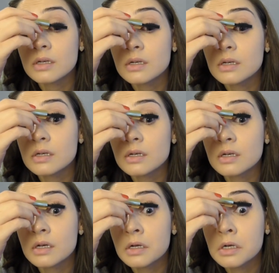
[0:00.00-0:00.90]

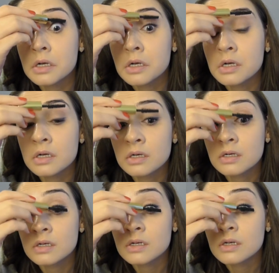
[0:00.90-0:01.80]

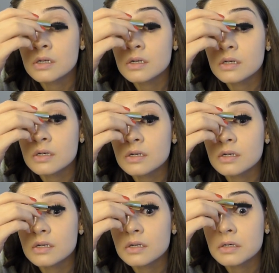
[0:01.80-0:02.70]

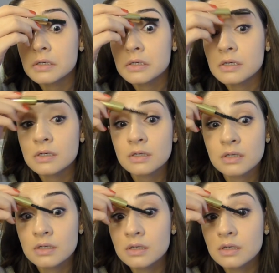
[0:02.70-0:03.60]

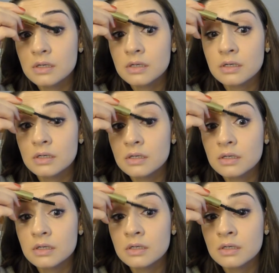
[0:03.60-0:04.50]

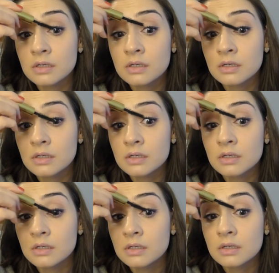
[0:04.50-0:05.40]

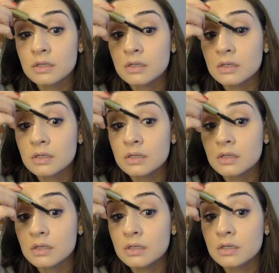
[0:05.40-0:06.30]

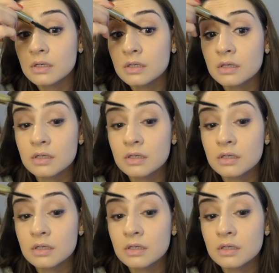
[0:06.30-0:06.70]
(no one is talking)